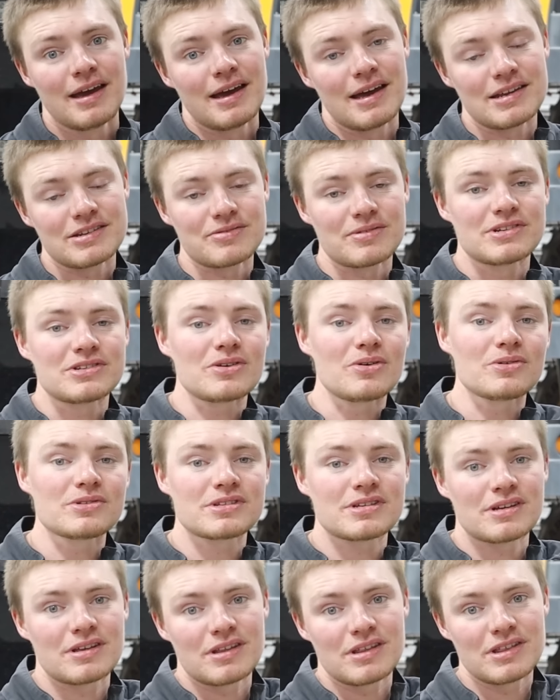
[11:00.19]
As a
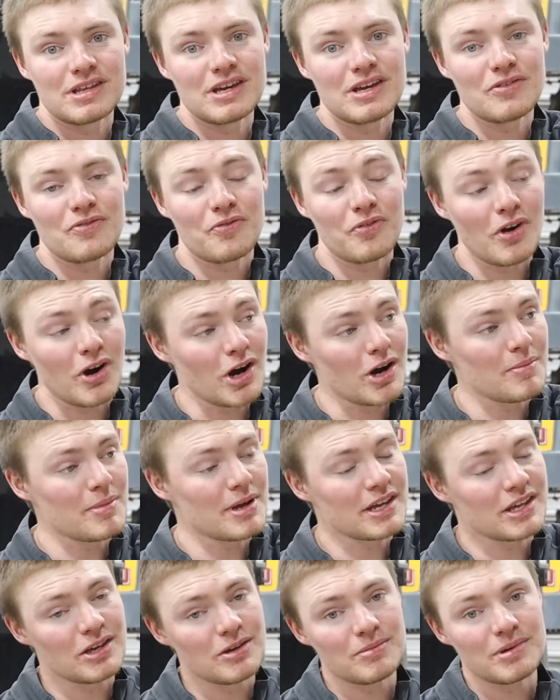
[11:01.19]
result, the farm
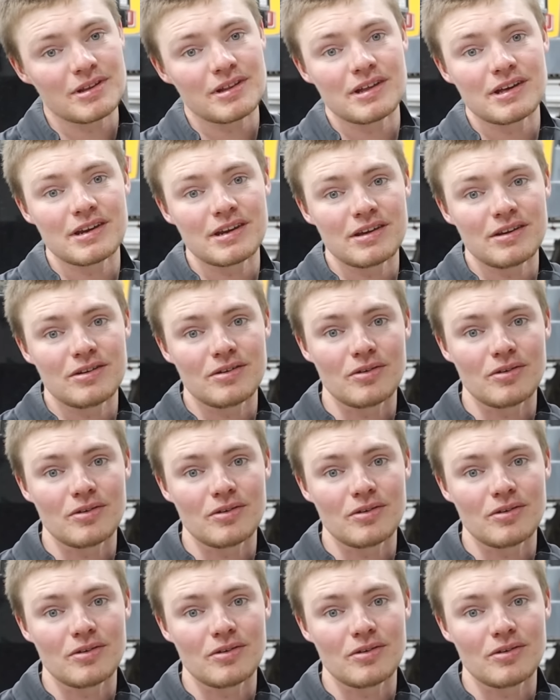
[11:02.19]
accumulated